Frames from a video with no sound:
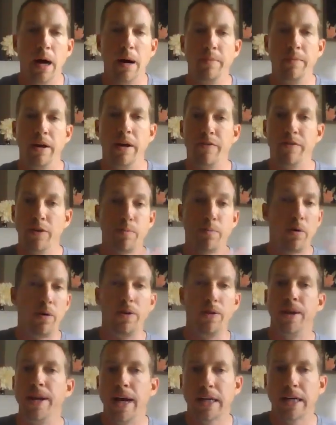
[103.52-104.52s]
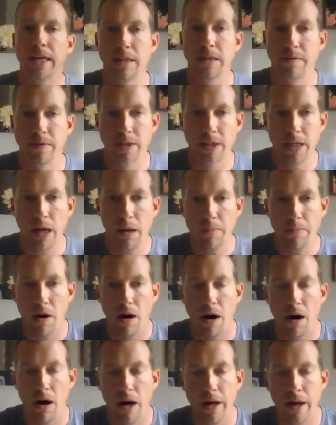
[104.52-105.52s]
if you're part of the Next Level team
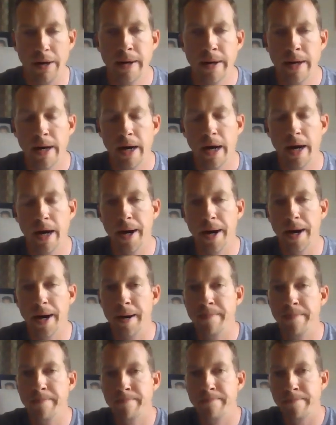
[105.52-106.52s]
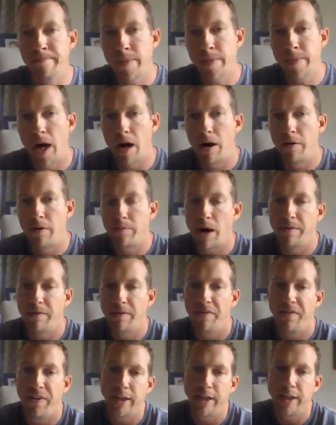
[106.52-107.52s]
on our
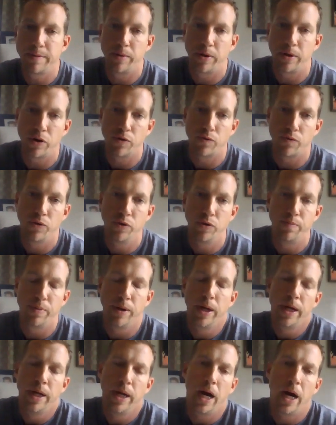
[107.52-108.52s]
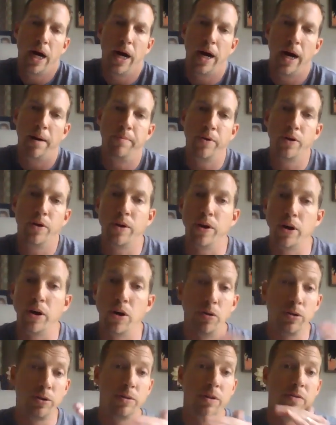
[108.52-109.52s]
private Facebook group, you can
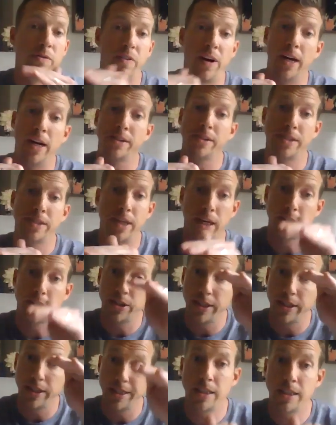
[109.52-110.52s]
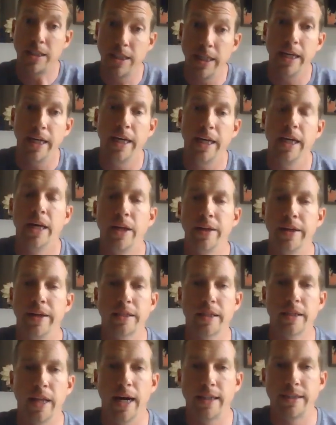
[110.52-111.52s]
go into the file section and see
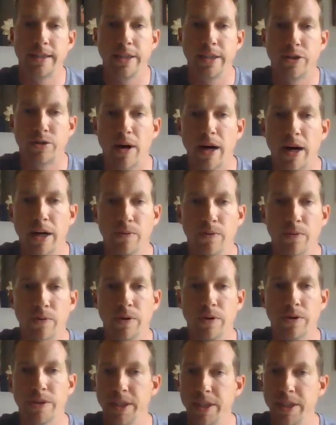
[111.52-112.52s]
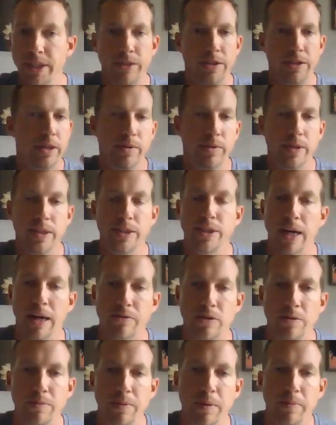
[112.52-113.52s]
this Class A tracker worksheet. You can reach
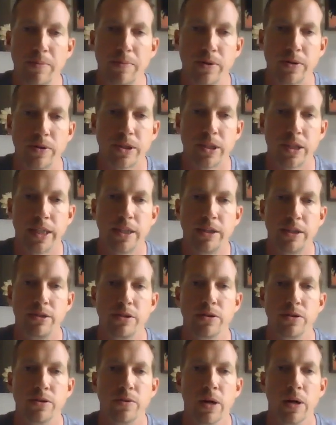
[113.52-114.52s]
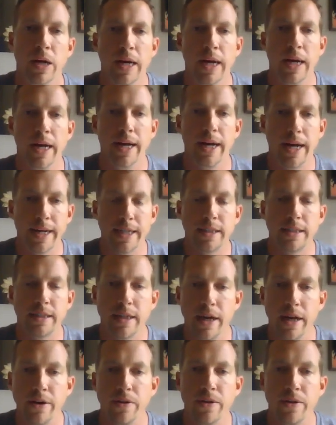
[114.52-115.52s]
out to me personally too, and I can
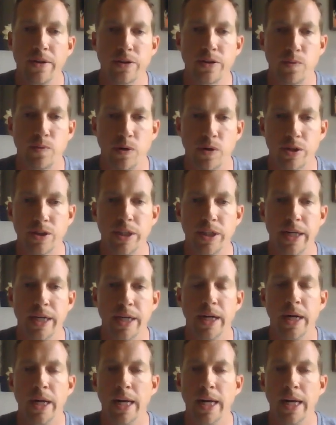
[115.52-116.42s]
send you this worksheet.